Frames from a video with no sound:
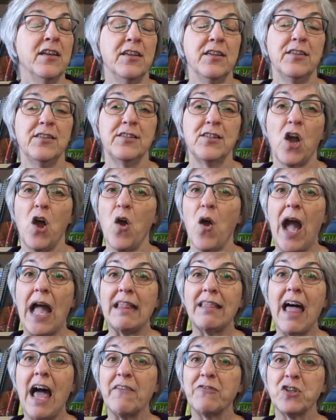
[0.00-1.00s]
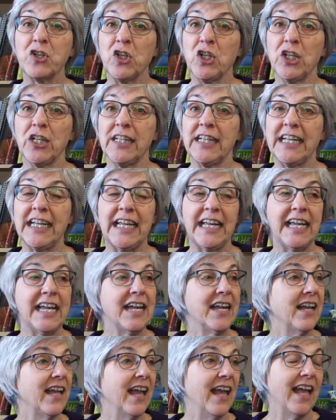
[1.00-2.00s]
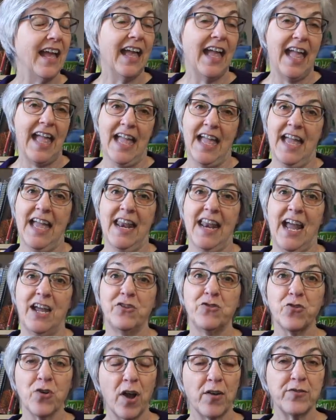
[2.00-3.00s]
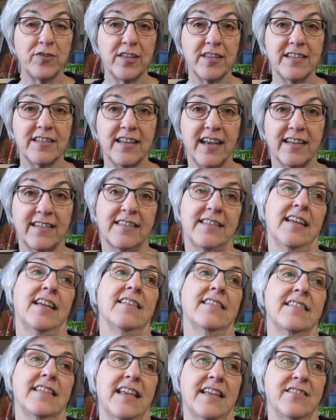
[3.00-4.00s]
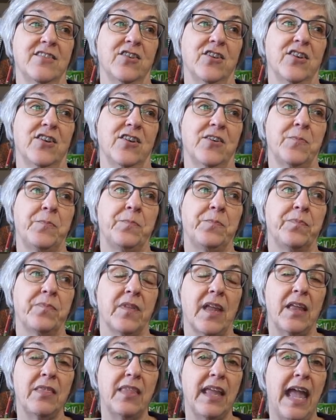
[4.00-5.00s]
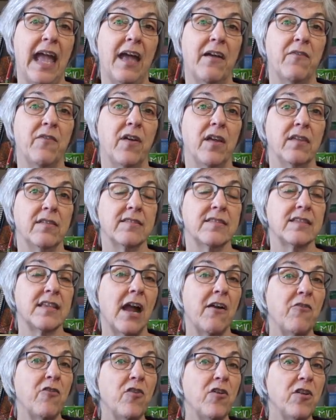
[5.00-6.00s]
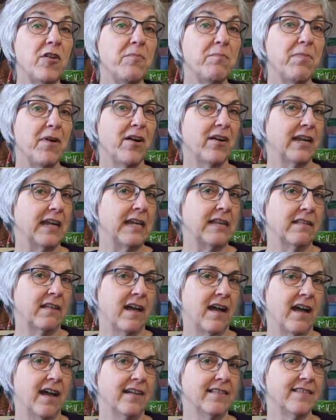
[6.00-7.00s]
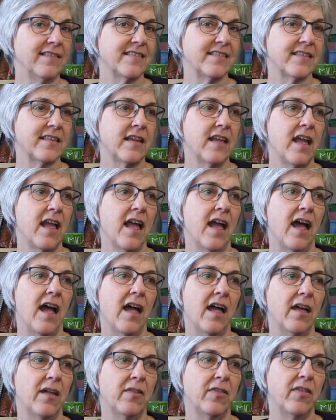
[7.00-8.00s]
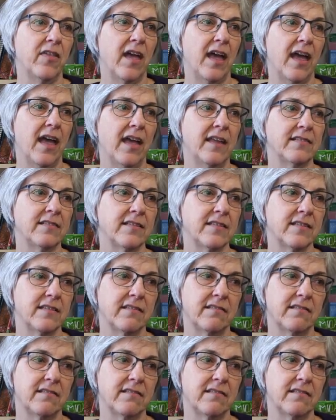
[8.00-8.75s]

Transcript: So I left early and I drove to the textile center, and they have several parking lots that